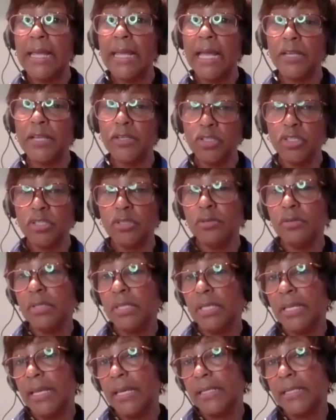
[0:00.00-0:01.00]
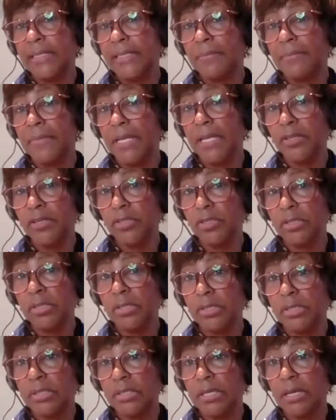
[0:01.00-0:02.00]
and do the
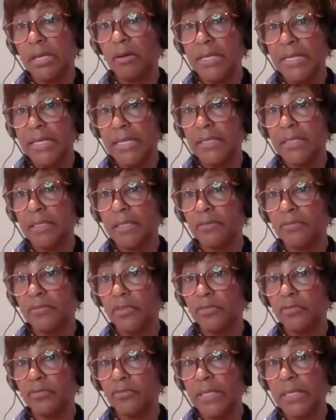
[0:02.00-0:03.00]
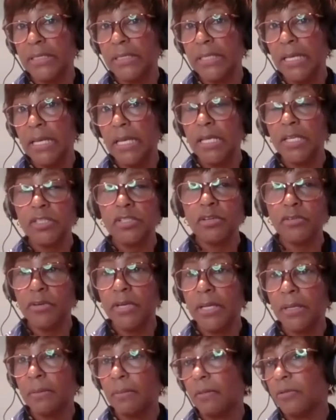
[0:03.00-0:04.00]
examinations that are needed of your feet.
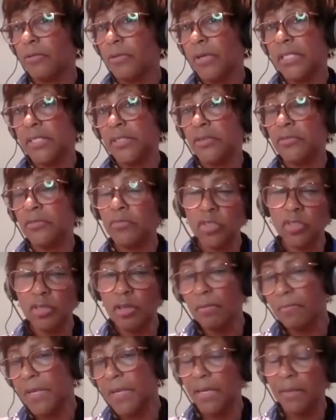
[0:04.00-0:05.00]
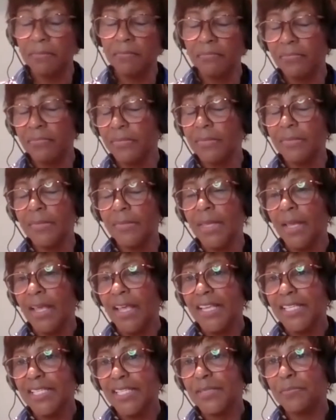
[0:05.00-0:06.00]
Sorry, Chris, you just got me
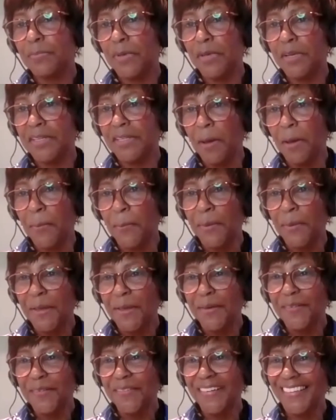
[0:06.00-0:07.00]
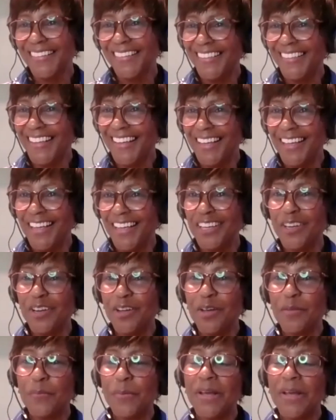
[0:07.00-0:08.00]
spurred up with, but
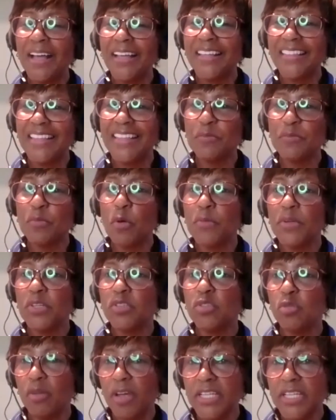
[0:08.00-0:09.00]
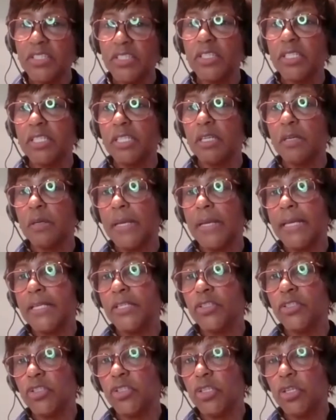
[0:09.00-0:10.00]
I think what we're trying to do
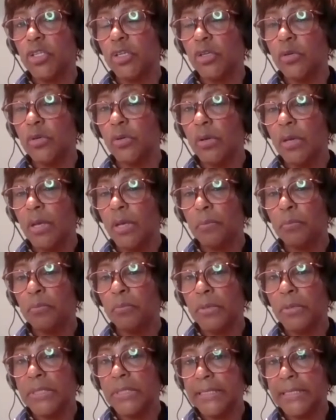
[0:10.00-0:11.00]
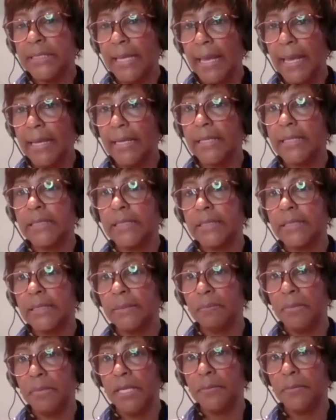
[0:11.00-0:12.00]
is to protect
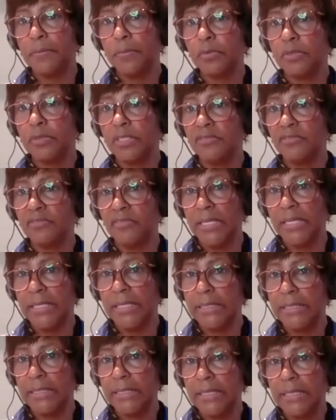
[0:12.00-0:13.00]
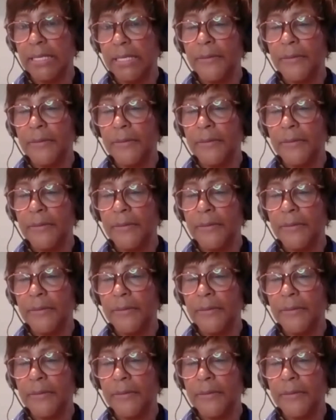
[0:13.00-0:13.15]
people's feet,